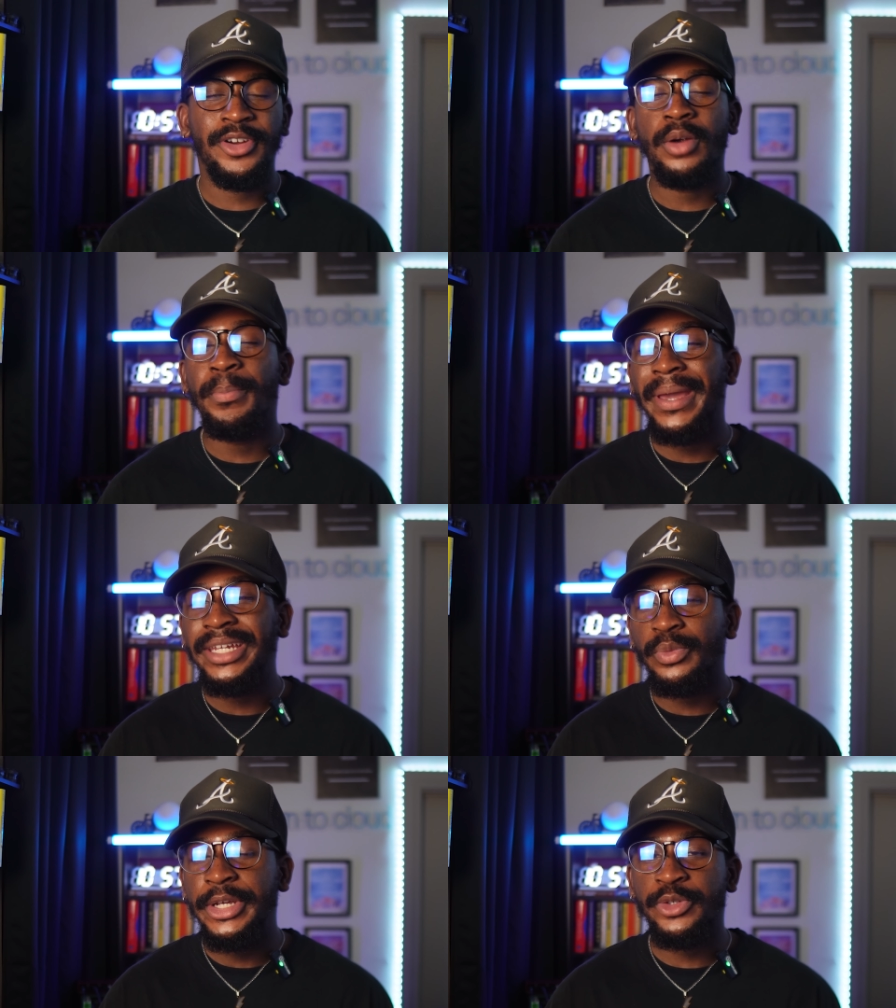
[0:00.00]
there are
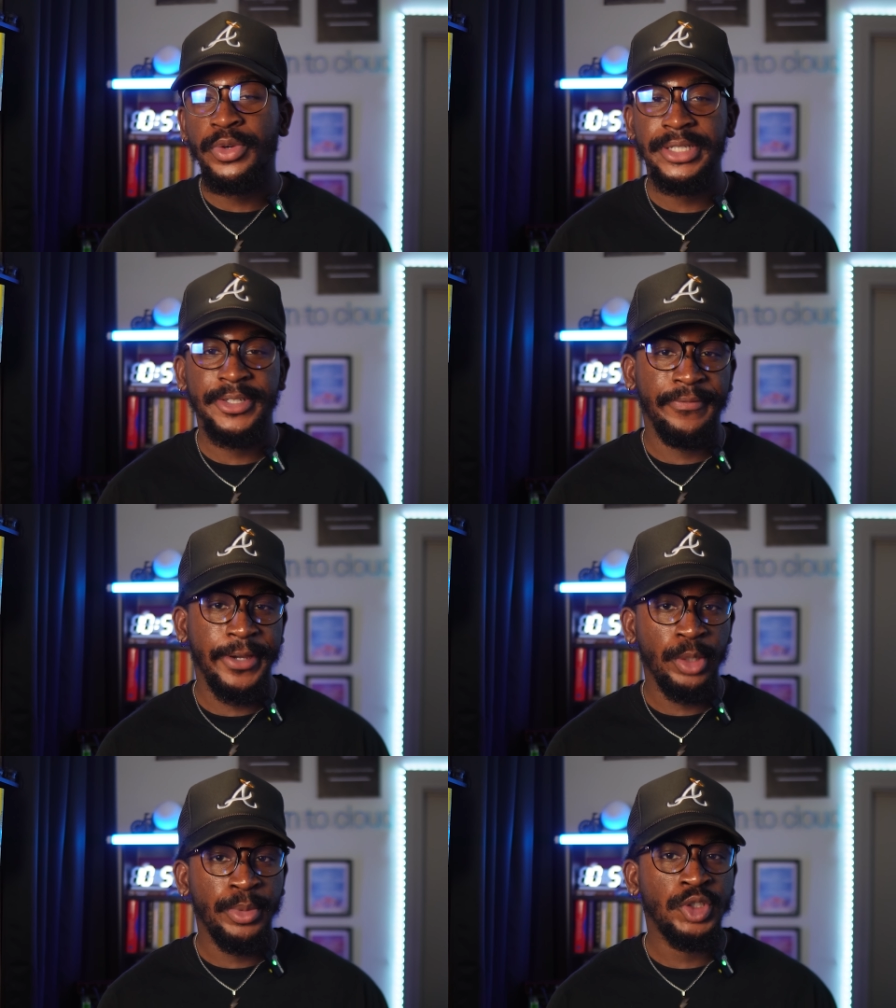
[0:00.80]
many resources
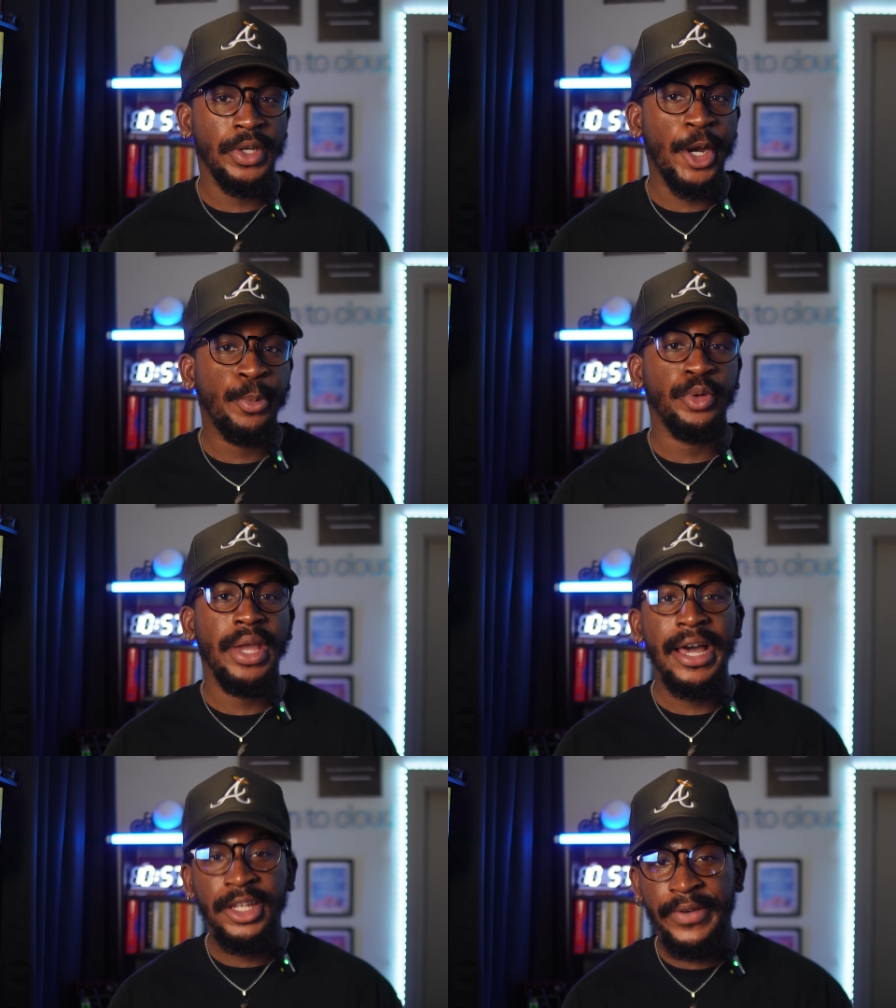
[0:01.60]
available to help you
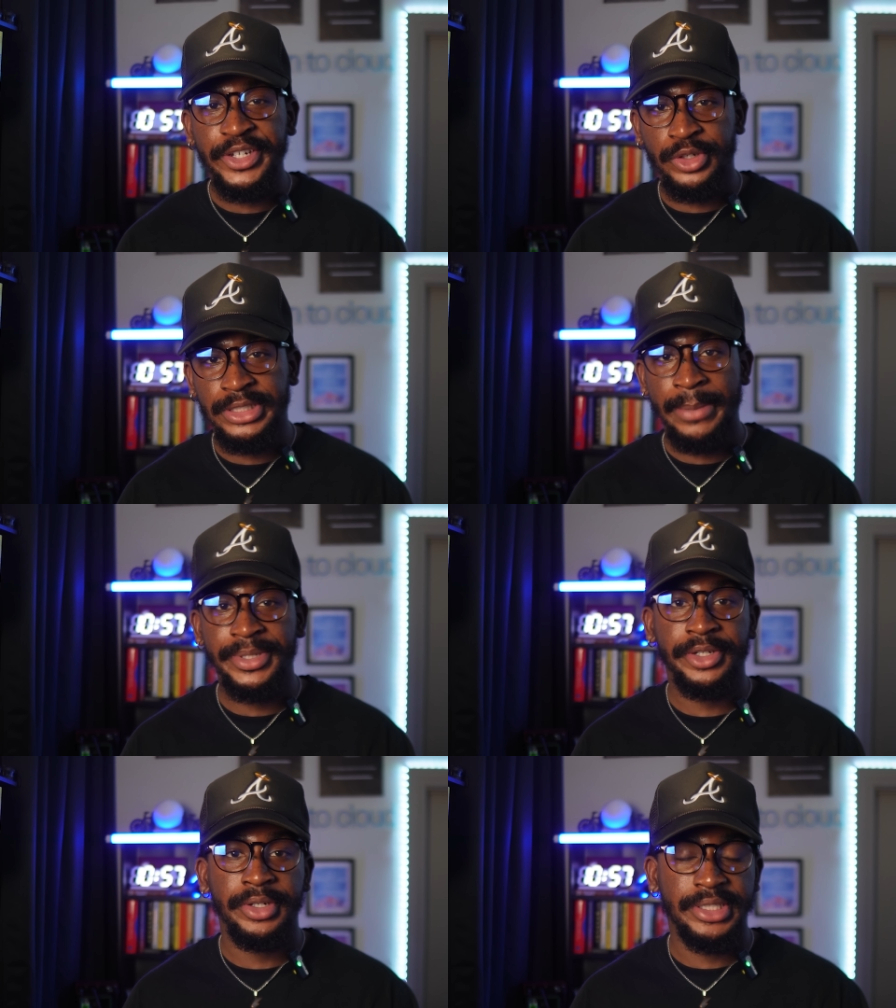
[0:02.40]
elevate your
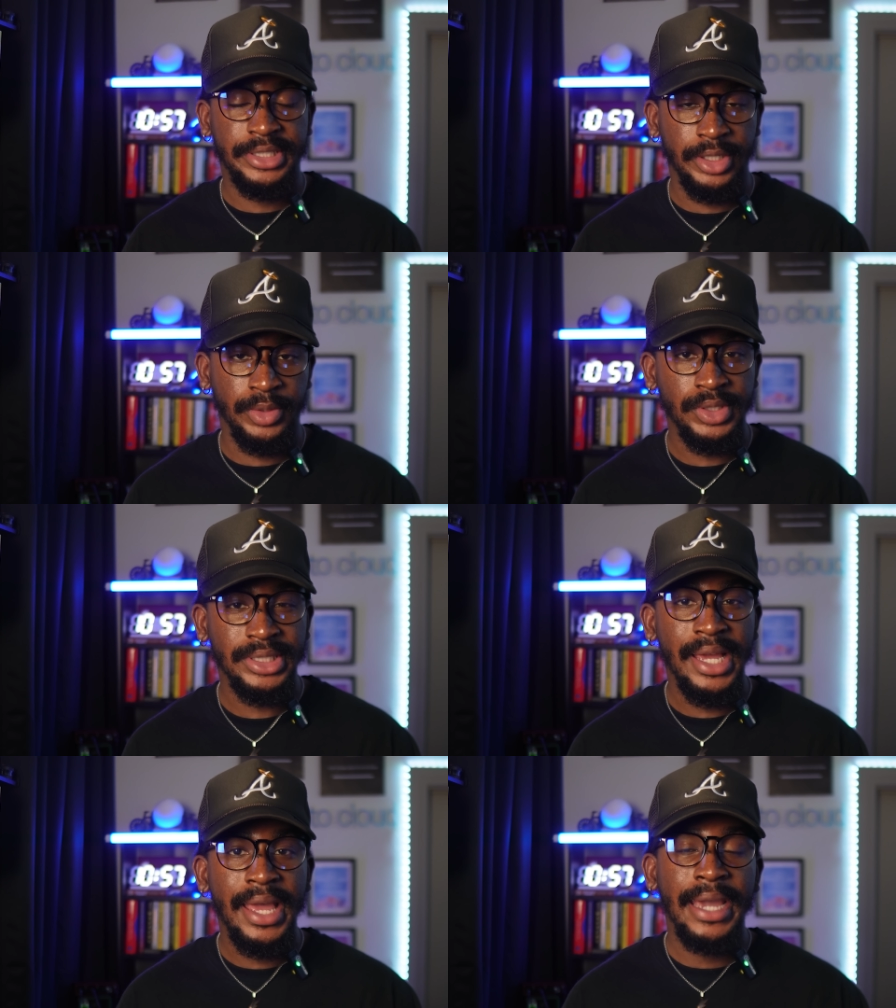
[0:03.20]
cybersecurity
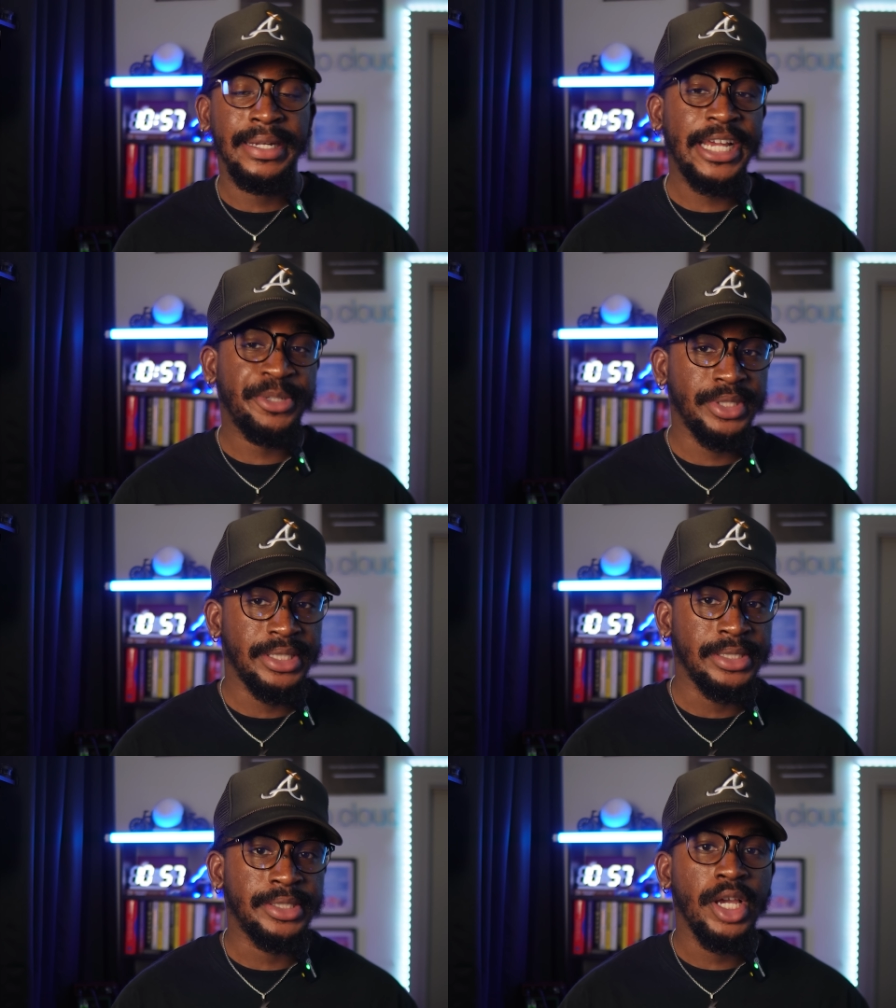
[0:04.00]
skills and
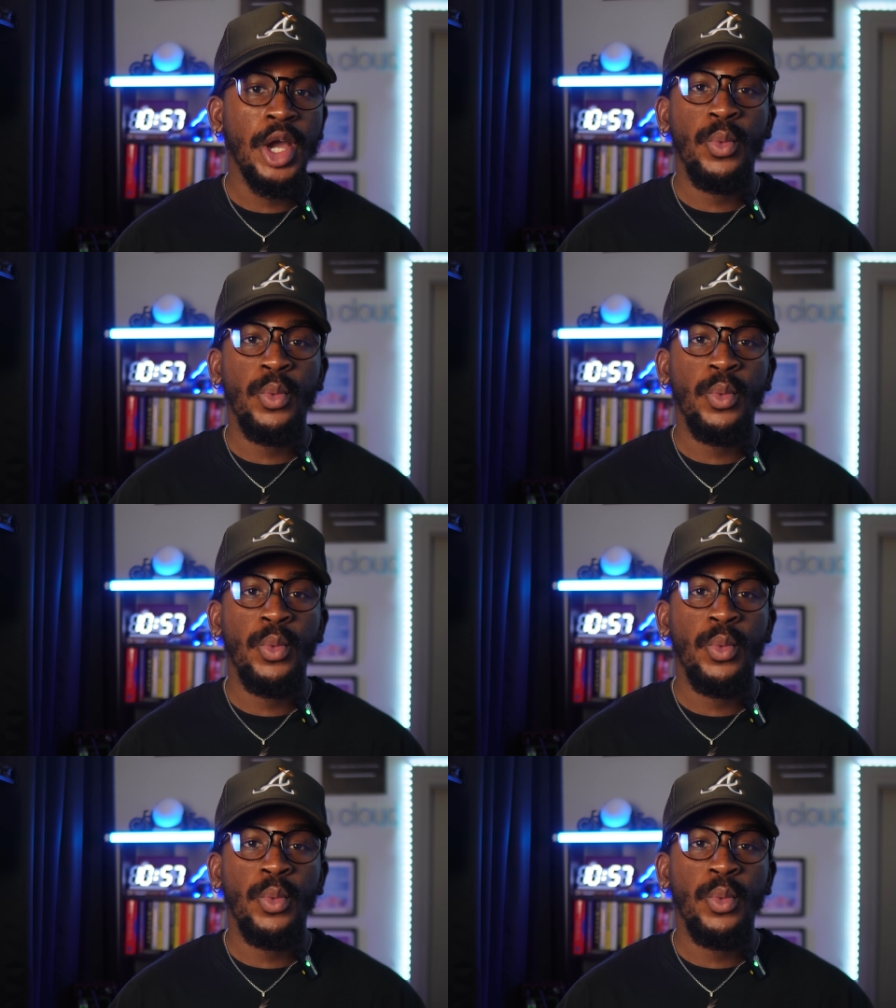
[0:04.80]
expertise,